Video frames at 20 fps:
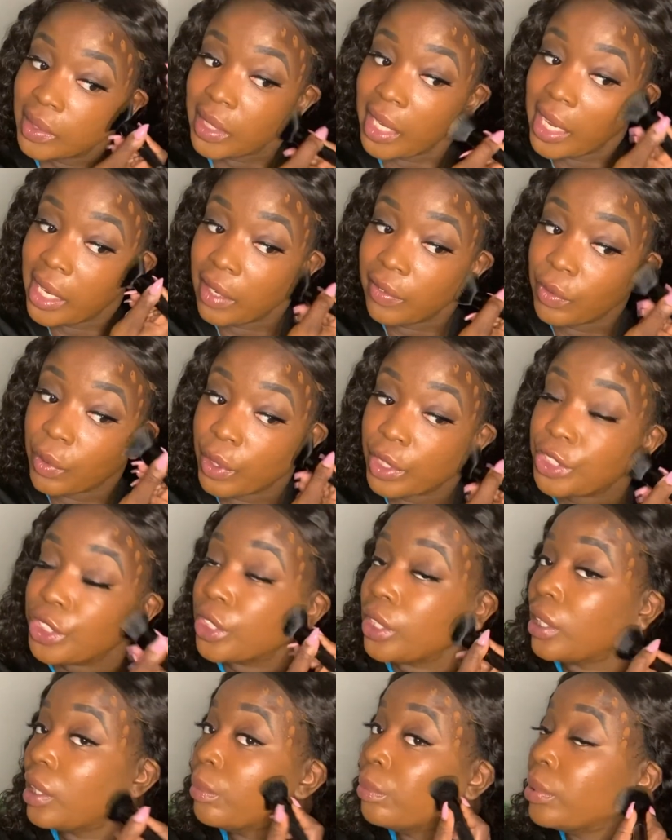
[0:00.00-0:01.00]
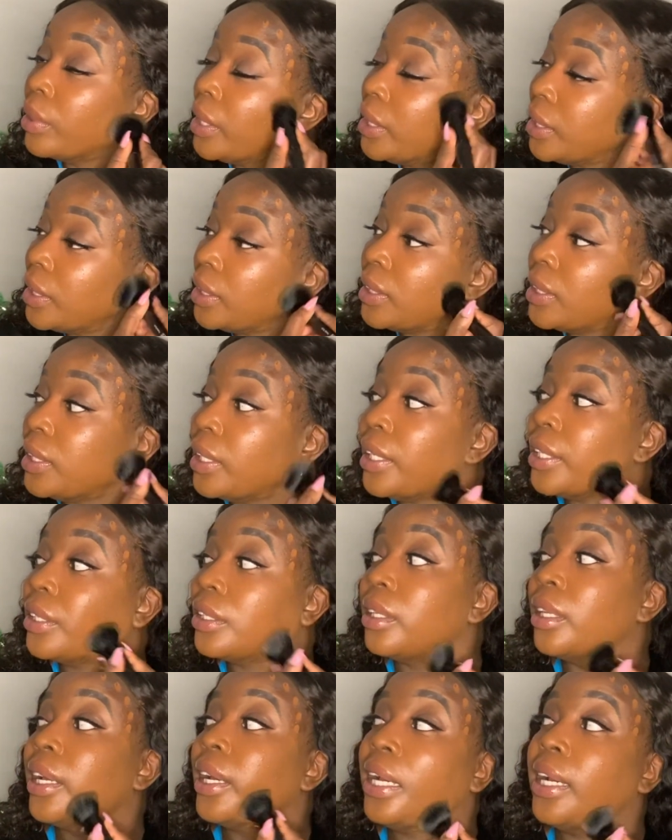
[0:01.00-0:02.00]
And of course you're gonna blend into the ear
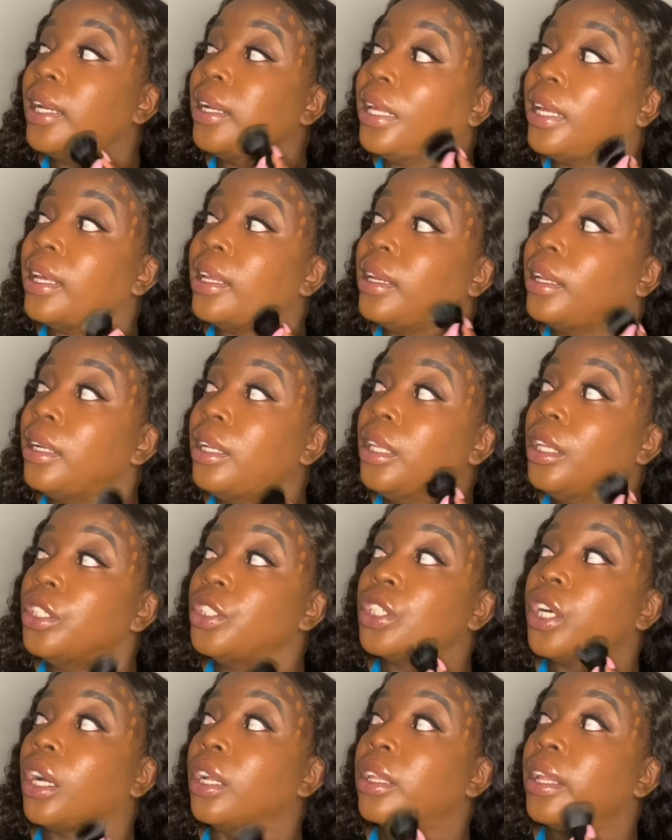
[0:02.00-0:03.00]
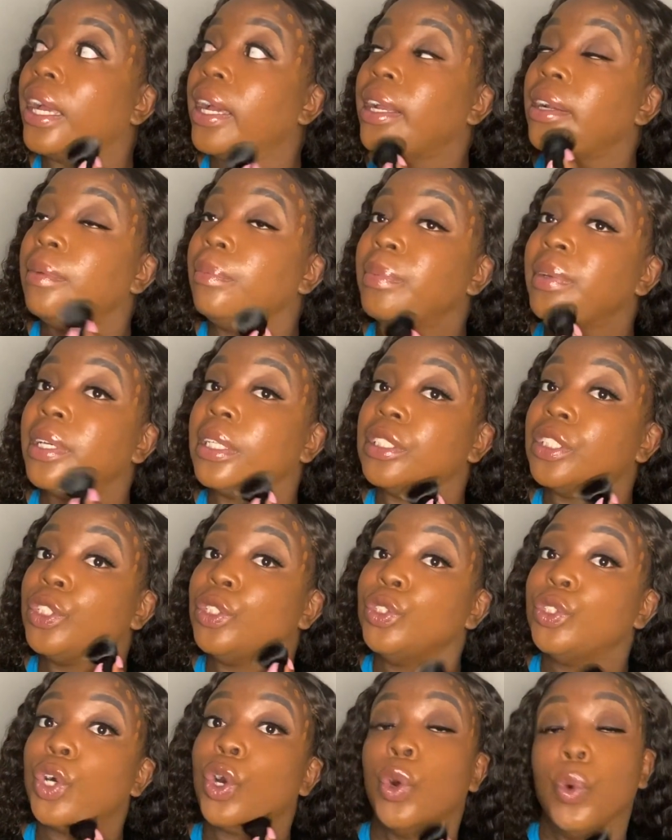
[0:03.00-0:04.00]
line and into the jawline because you
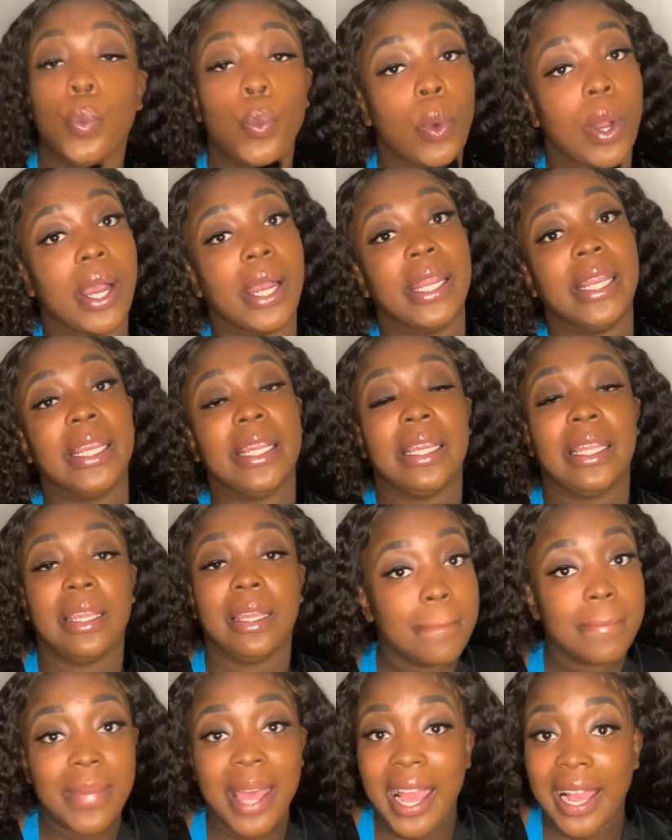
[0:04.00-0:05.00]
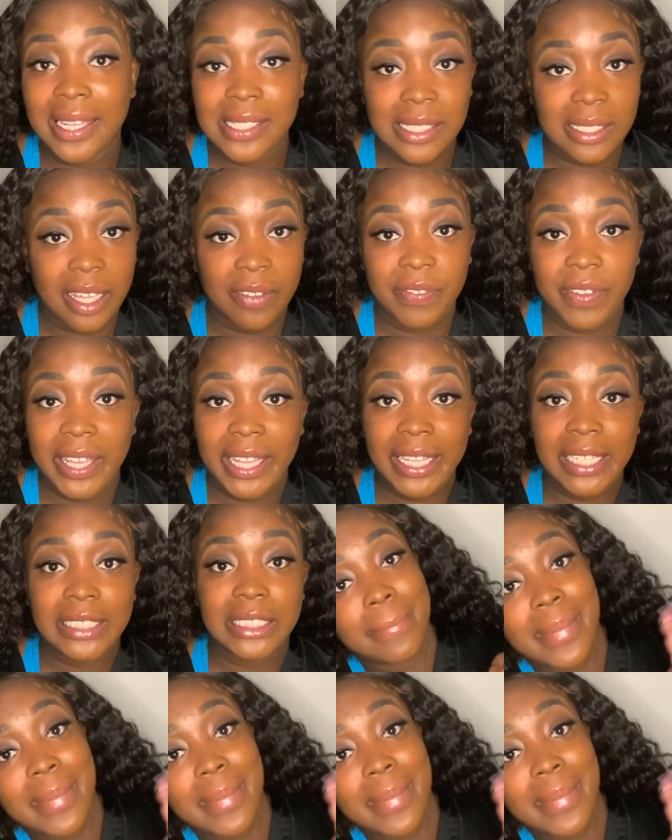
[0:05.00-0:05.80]
don't want any mask effects.